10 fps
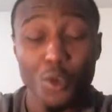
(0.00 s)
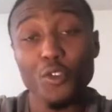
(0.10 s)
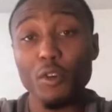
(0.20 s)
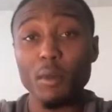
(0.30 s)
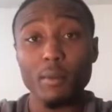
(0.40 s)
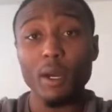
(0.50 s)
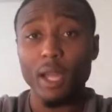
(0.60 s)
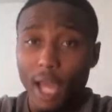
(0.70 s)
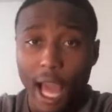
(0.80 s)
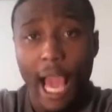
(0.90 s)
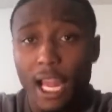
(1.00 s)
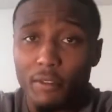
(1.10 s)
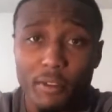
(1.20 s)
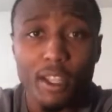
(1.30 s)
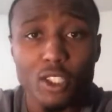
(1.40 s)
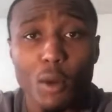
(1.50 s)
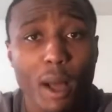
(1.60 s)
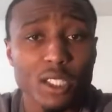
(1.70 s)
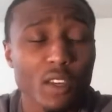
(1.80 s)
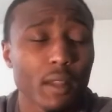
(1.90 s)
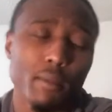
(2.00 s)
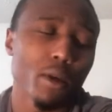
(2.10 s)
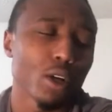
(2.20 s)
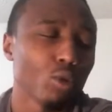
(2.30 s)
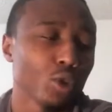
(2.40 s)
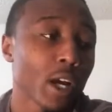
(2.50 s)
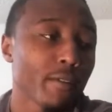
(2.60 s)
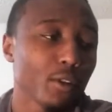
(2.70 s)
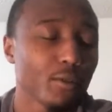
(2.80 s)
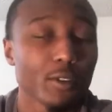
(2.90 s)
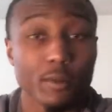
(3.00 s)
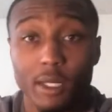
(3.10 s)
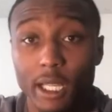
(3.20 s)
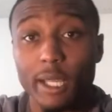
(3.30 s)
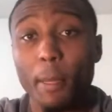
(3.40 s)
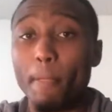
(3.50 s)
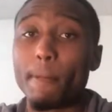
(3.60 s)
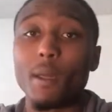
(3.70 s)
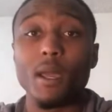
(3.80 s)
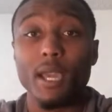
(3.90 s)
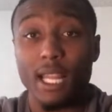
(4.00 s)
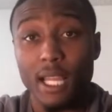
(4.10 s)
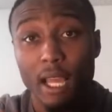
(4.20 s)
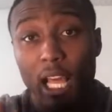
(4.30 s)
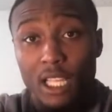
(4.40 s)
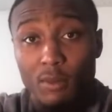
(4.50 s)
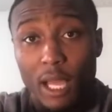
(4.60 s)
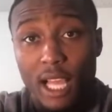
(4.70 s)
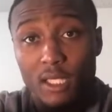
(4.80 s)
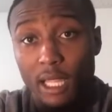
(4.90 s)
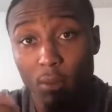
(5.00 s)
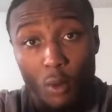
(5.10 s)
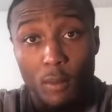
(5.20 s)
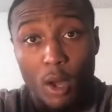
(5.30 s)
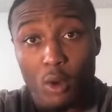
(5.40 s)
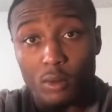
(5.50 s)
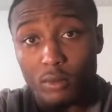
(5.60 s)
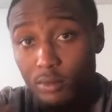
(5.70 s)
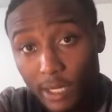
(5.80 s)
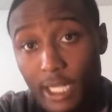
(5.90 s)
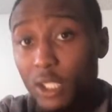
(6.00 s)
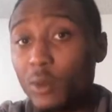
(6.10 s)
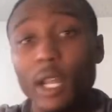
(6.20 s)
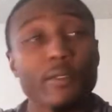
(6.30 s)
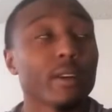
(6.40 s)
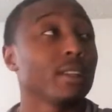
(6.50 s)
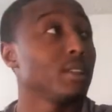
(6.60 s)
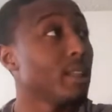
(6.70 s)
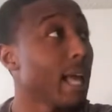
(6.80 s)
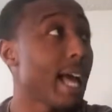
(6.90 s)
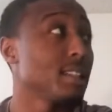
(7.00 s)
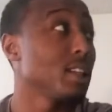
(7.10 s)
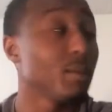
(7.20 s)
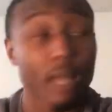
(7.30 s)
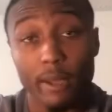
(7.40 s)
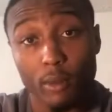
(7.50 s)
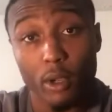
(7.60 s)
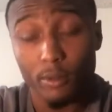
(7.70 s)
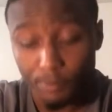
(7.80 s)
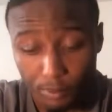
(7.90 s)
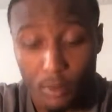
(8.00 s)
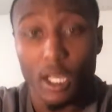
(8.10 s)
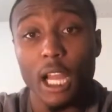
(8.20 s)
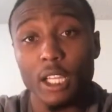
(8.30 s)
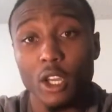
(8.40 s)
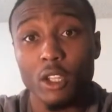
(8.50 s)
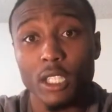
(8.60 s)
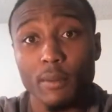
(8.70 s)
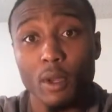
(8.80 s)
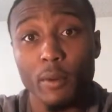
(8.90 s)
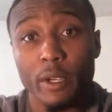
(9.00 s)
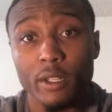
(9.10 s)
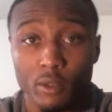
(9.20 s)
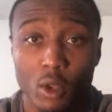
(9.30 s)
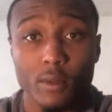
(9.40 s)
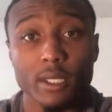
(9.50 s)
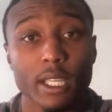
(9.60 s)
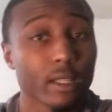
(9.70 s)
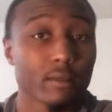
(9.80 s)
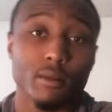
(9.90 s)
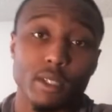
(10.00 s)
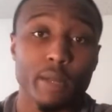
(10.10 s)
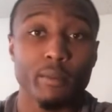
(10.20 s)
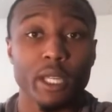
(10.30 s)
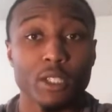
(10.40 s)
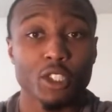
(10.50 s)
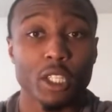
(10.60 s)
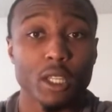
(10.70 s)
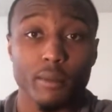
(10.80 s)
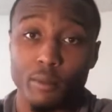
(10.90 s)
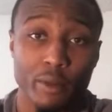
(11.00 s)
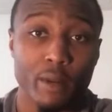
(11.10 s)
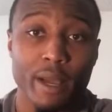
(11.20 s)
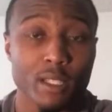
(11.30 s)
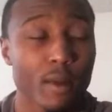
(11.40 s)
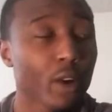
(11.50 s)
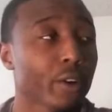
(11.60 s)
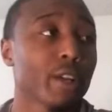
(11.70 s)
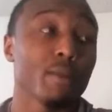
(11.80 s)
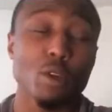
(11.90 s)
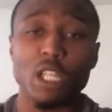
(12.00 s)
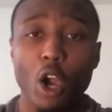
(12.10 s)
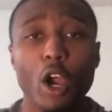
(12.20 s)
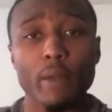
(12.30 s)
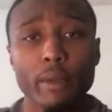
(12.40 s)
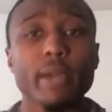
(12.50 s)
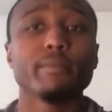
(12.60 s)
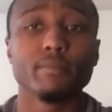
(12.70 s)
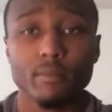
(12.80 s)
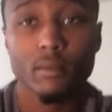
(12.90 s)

you feel me? But I had a feeling, told myself like, bro, don't drive it, you feel me? Like, and then I asked like one of my old niggas, whatever, asked them like, bro, like, y'all take me up here, you know what I'm saying? Just pick up and bring it back to my crib. He like, alright, bet.